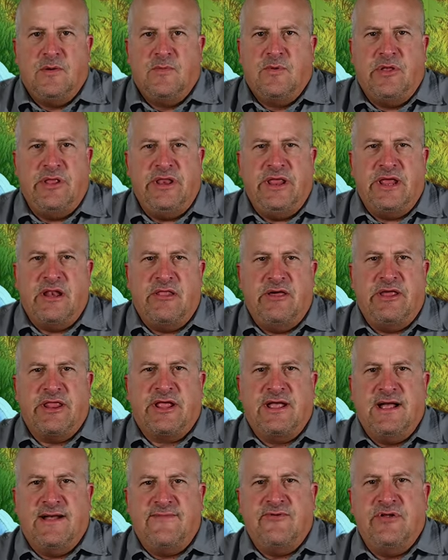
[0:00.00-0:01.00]
really not a lot
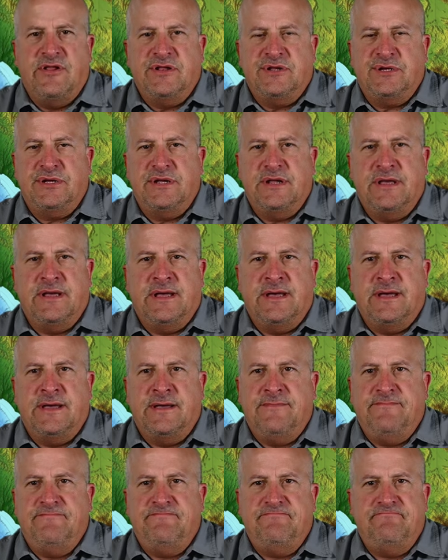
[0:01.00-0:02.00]
of coverage.
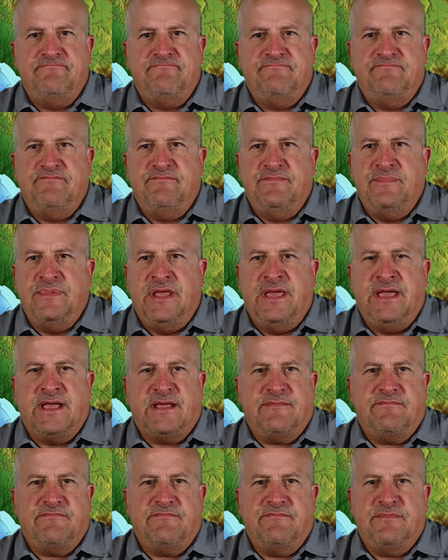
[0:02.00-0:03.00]
Uh,
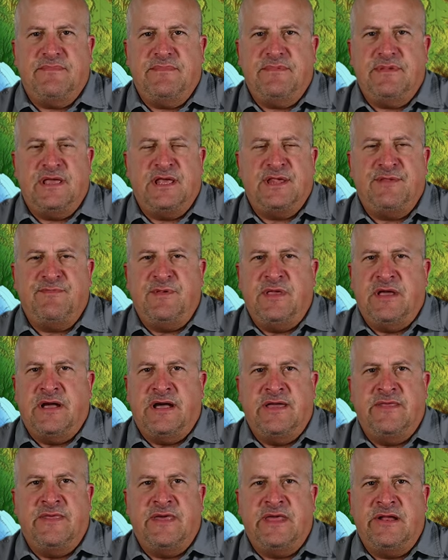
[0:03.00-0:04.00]
Nick,
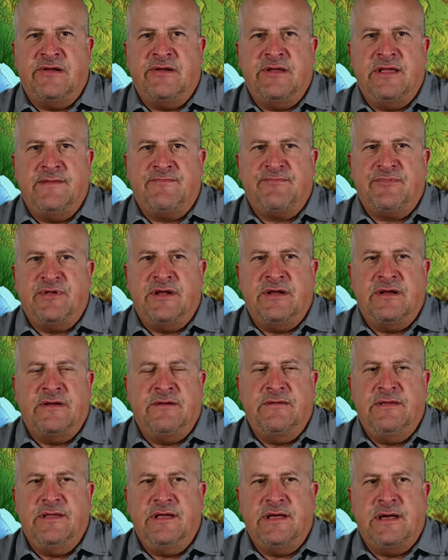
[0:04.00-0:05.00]
SBI, that area up
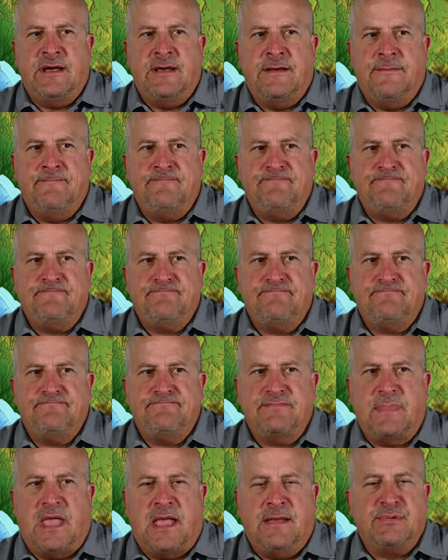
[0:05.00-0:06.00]
there. Um,
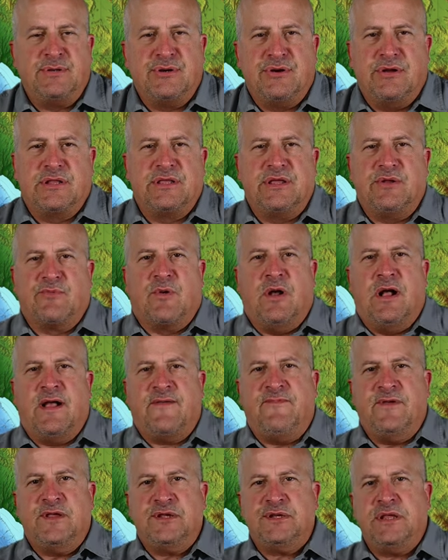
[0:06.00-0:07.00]
I'm sure it's good
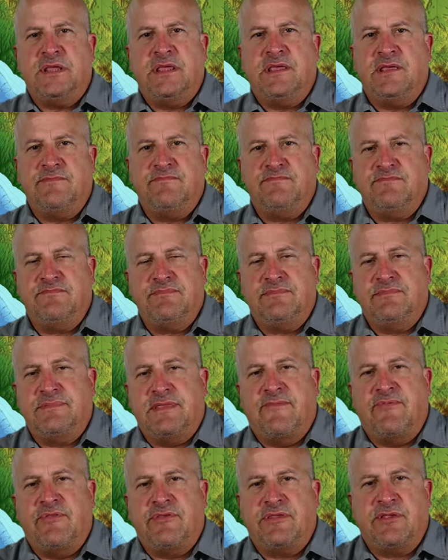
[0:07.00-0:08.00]
rock fishing. You
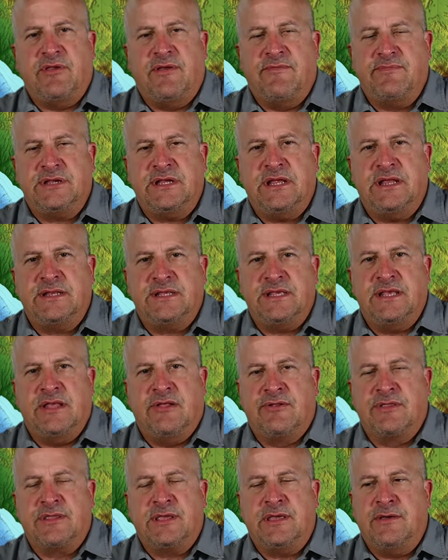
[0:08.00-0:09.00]
definitely still have a chance to
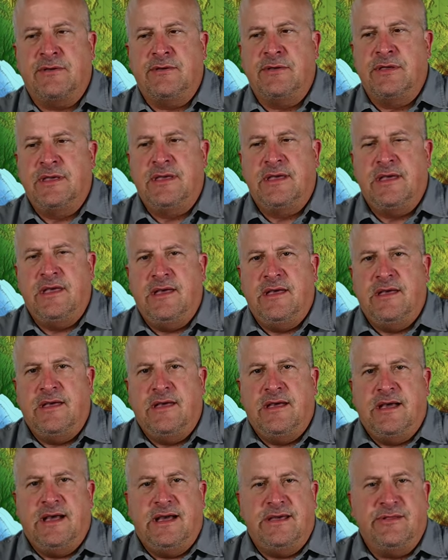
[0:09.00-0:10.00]
yellowtail.
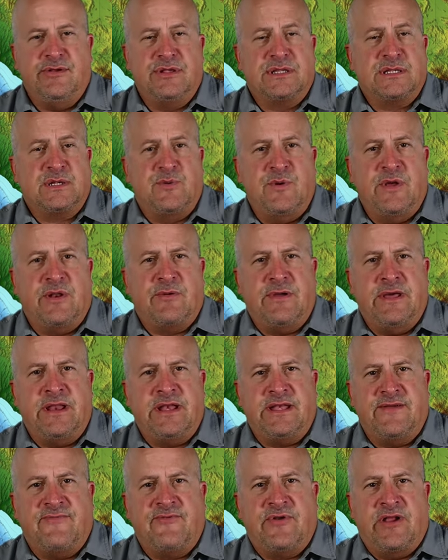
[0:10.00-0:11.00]
I know there's squid around
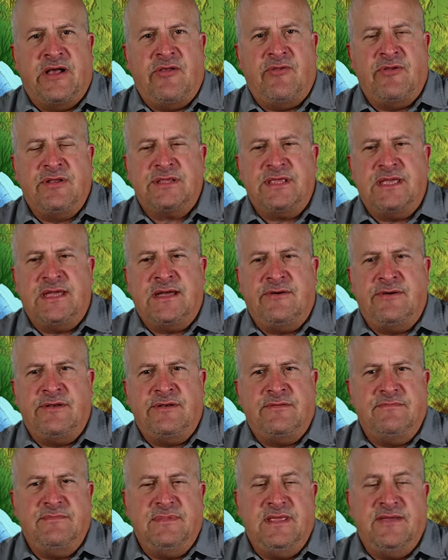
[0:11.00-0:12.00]
at different islands now,
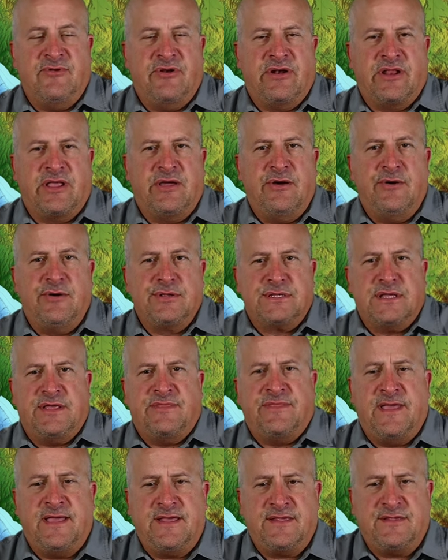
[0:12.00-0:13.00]
and even on the coast, I
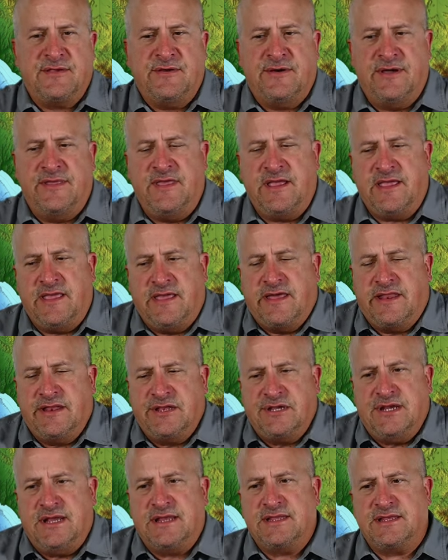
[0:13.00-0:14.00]
think. So I think you got a
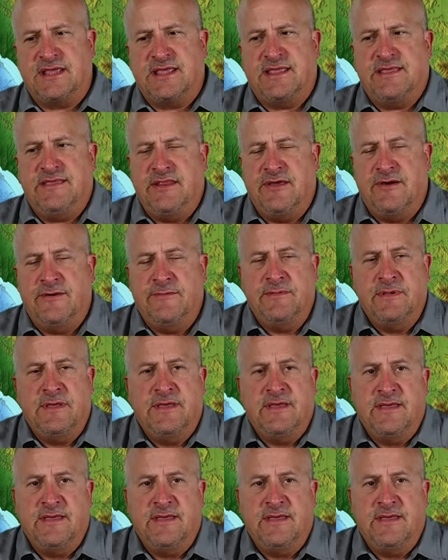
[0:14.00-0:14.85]
chance, you know,